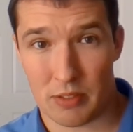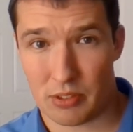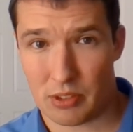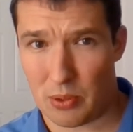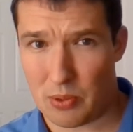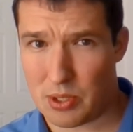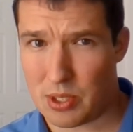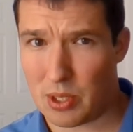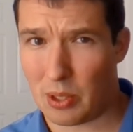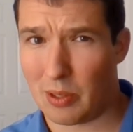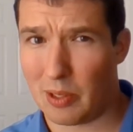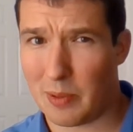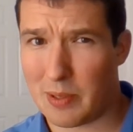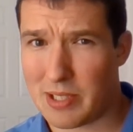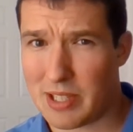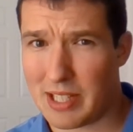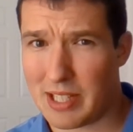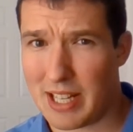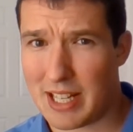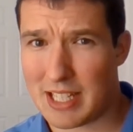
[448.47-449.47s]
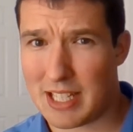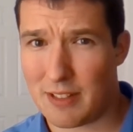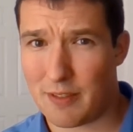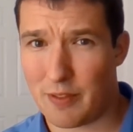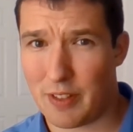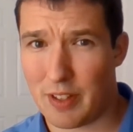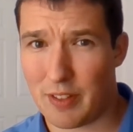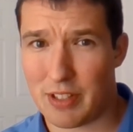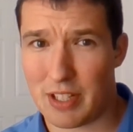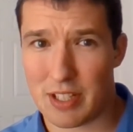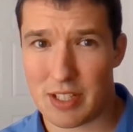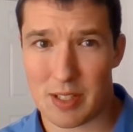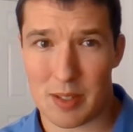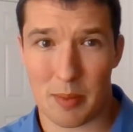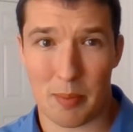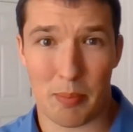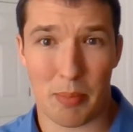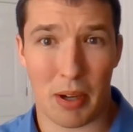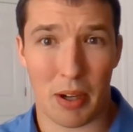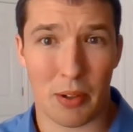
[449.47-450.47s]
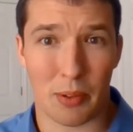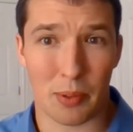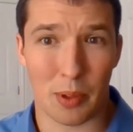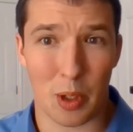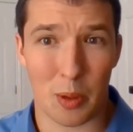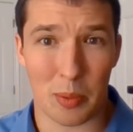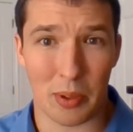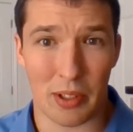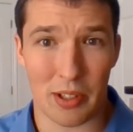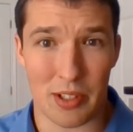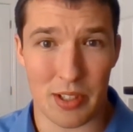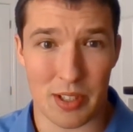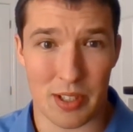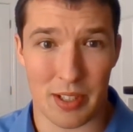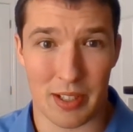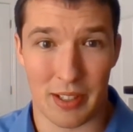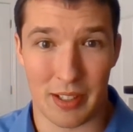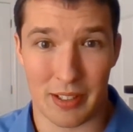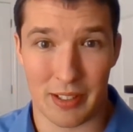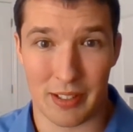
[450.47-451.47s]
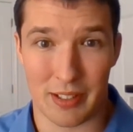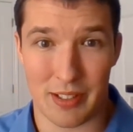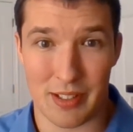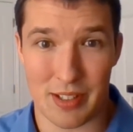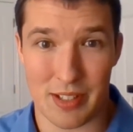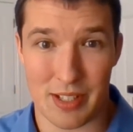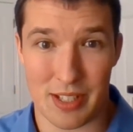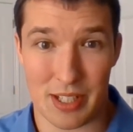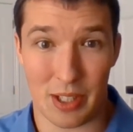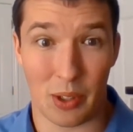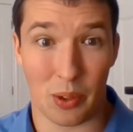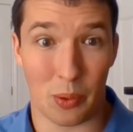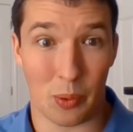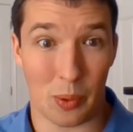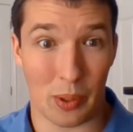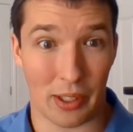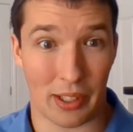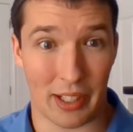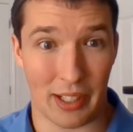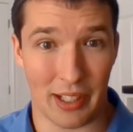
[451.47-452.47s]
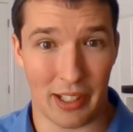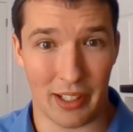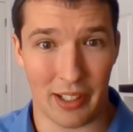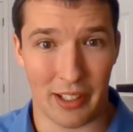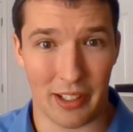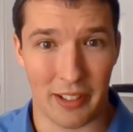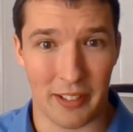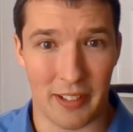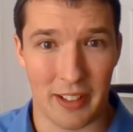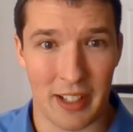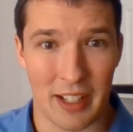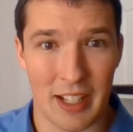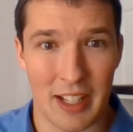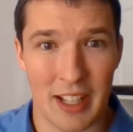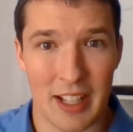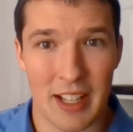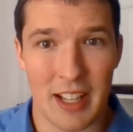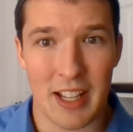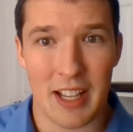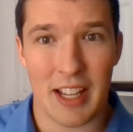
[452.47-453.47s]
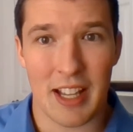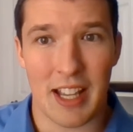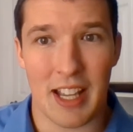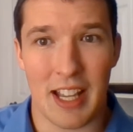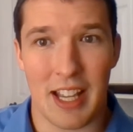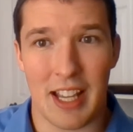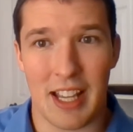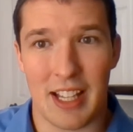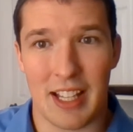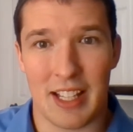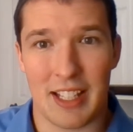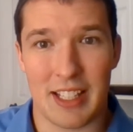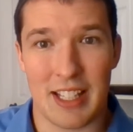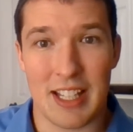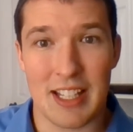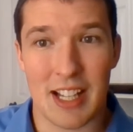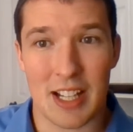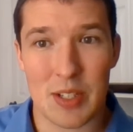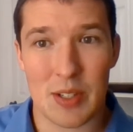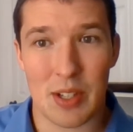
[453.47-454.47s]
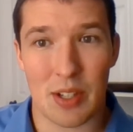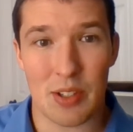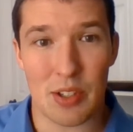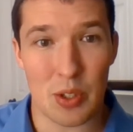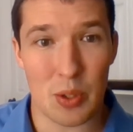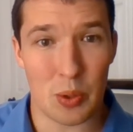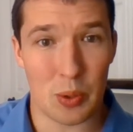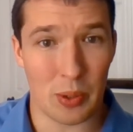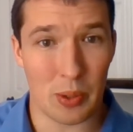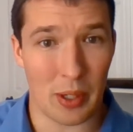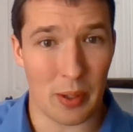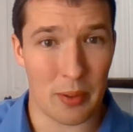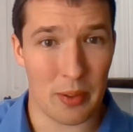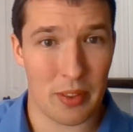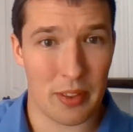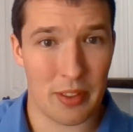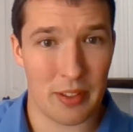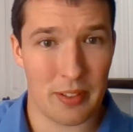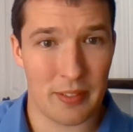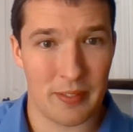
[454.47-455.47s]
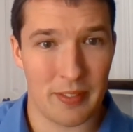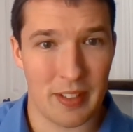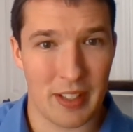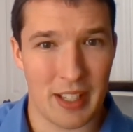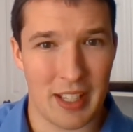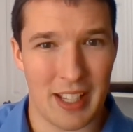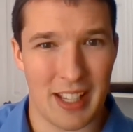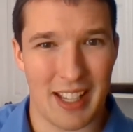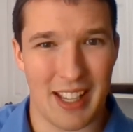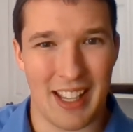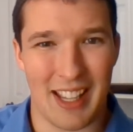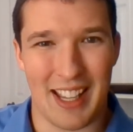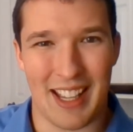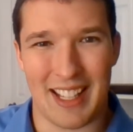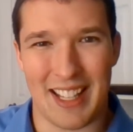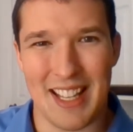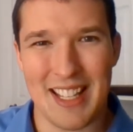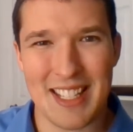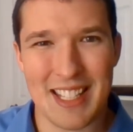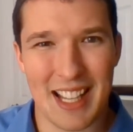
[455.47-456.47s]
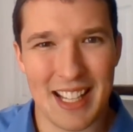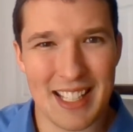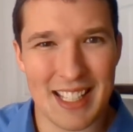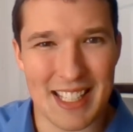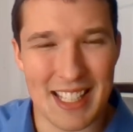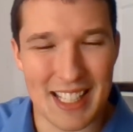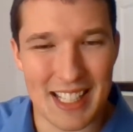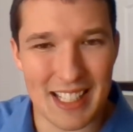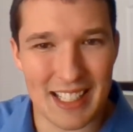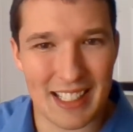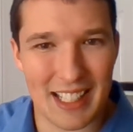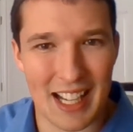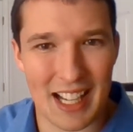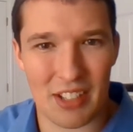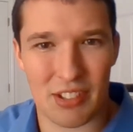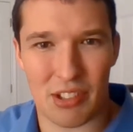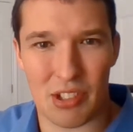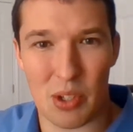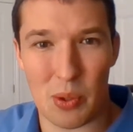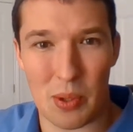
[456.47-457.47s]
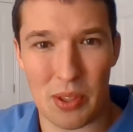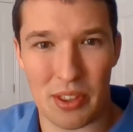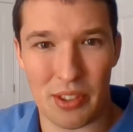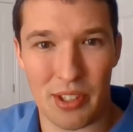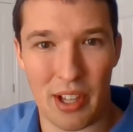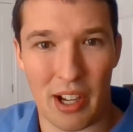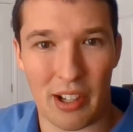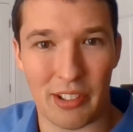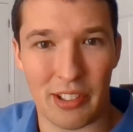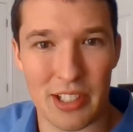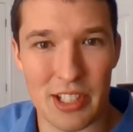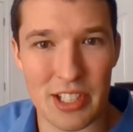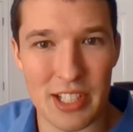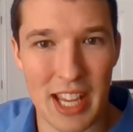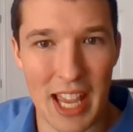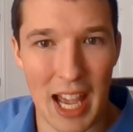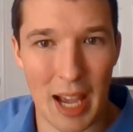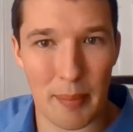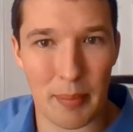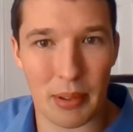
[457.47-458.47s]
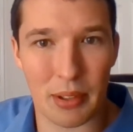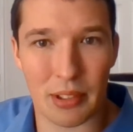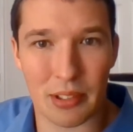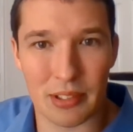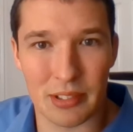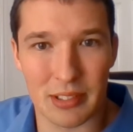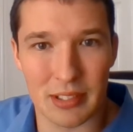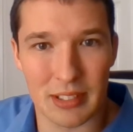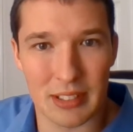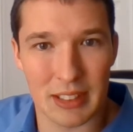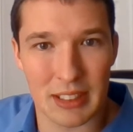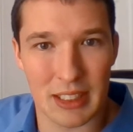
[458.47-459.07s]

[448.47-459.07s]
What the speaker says: So Solow was the 1950s. Paul Romer is still working hard. And he talked about new growth. And his idea has to do with knowledge capital